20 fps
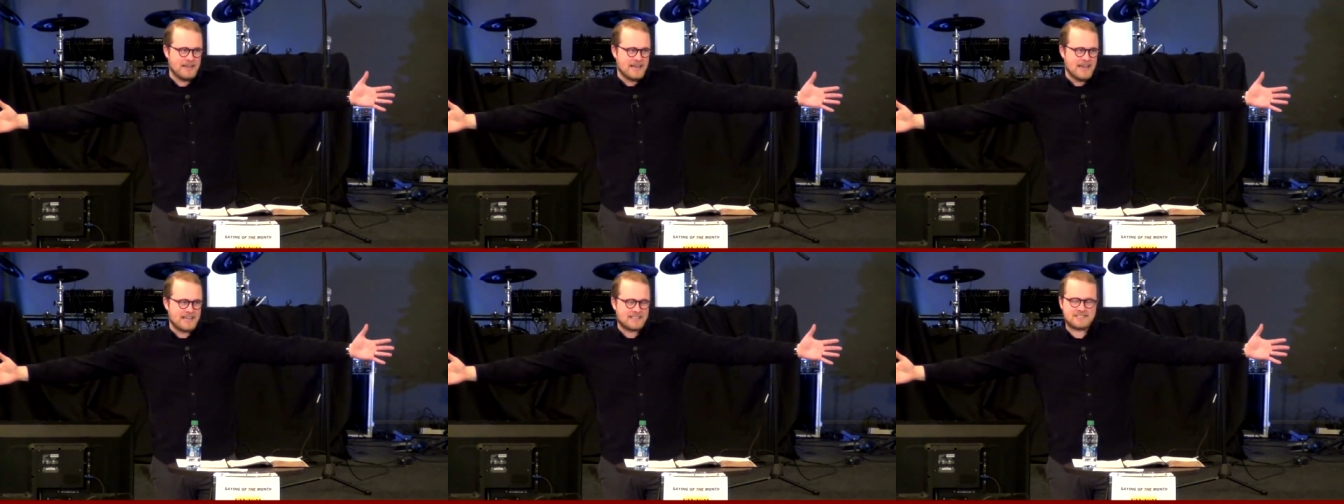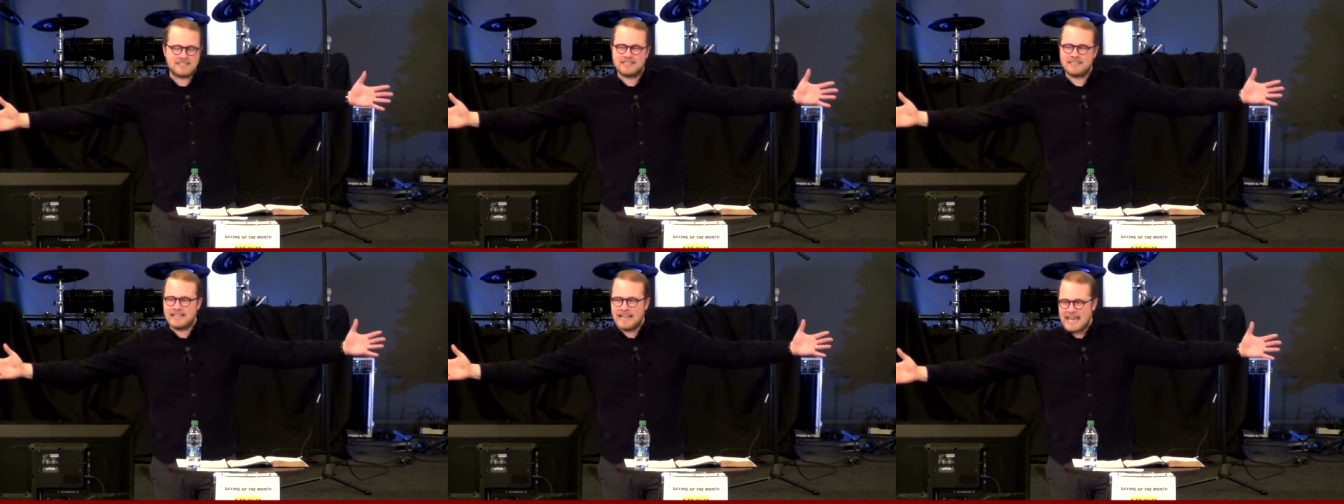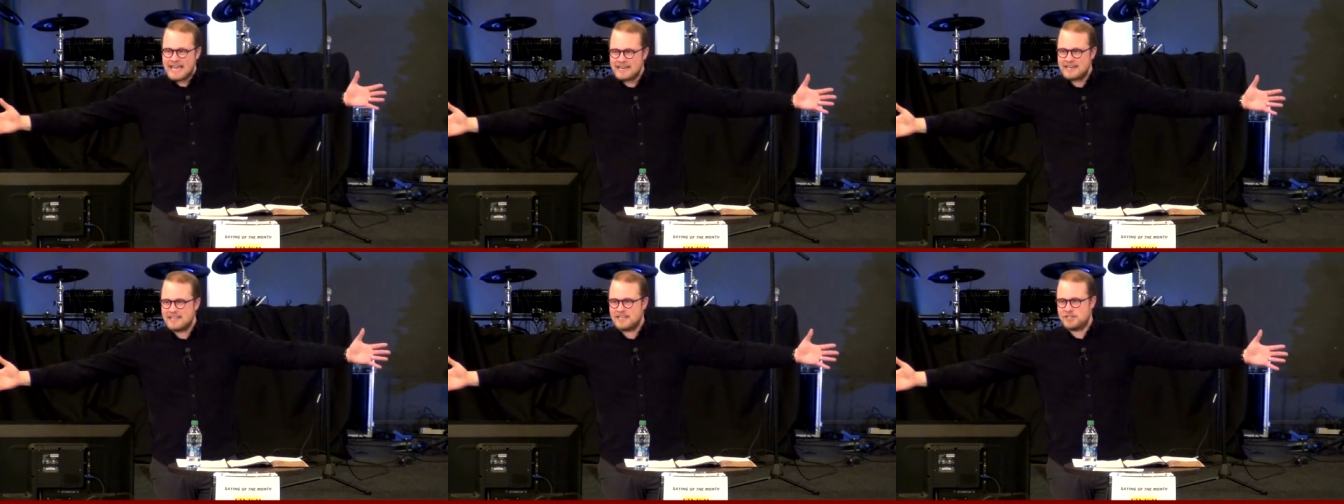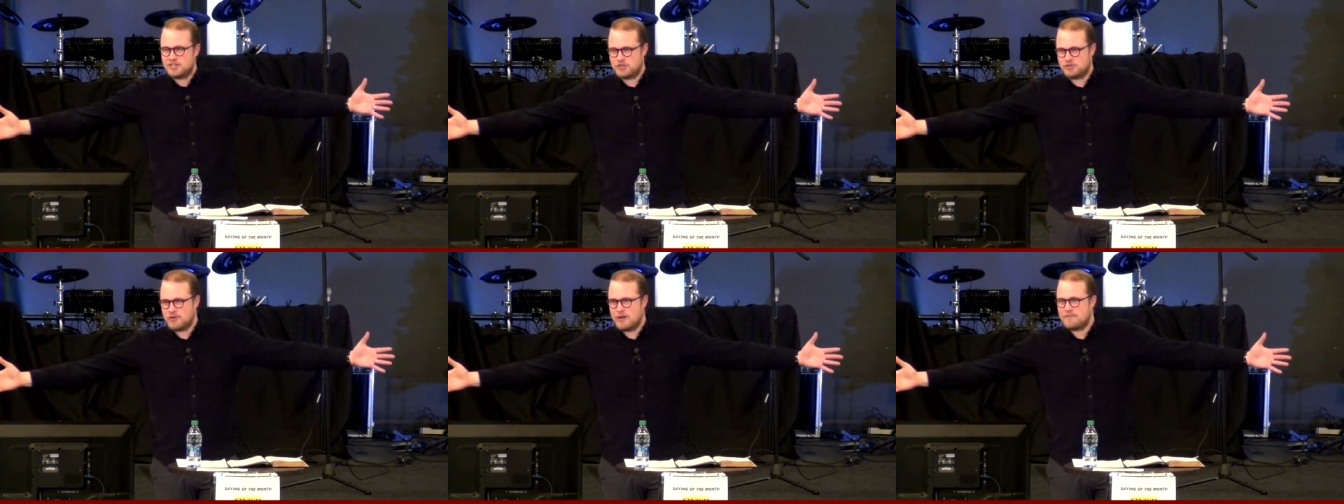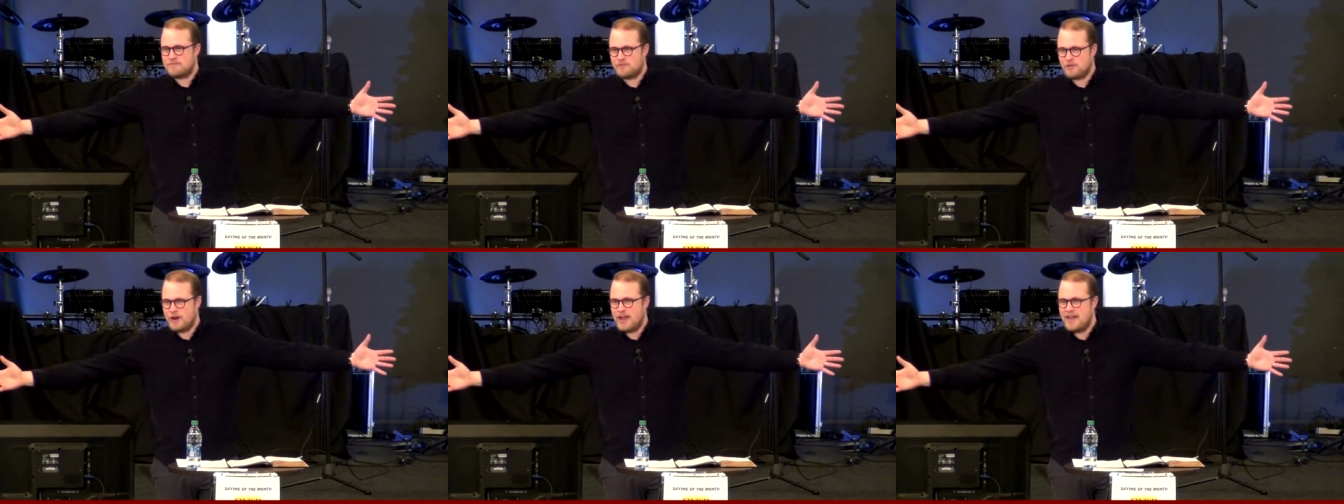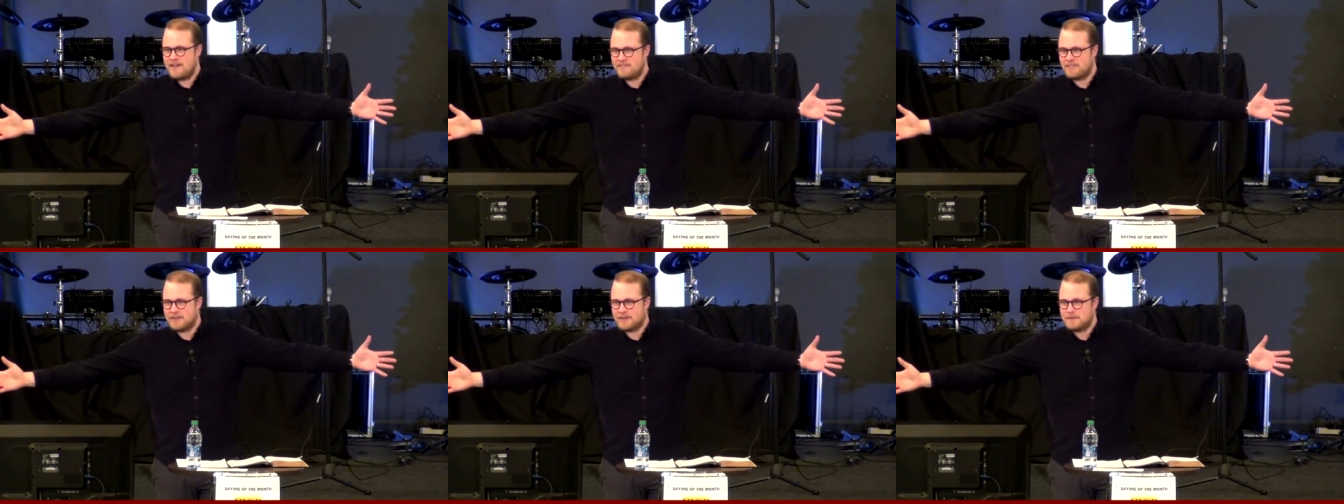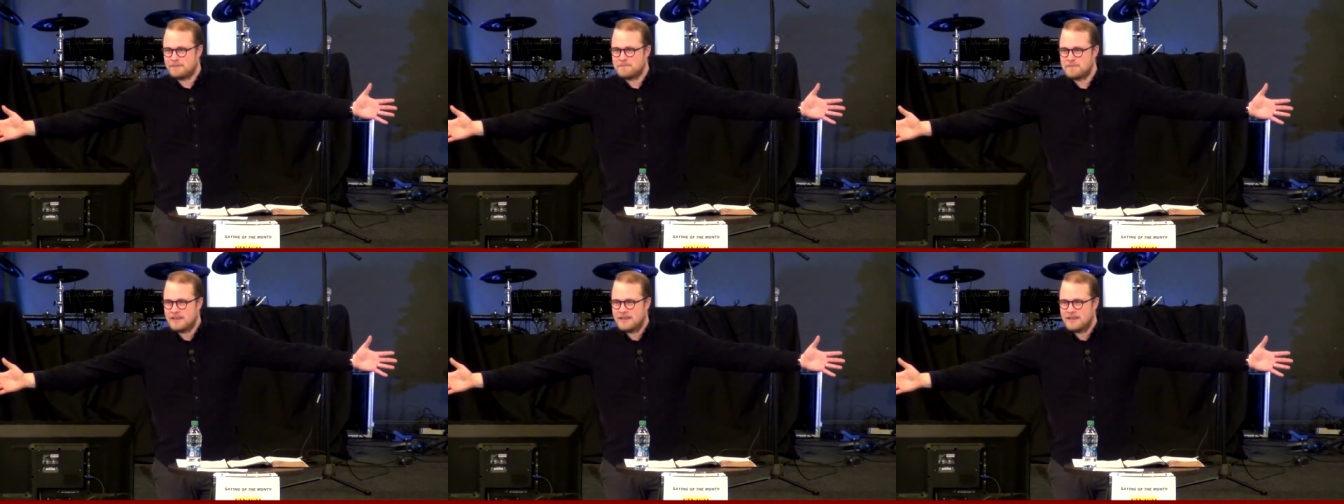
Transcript: it's a landing strip for heaven.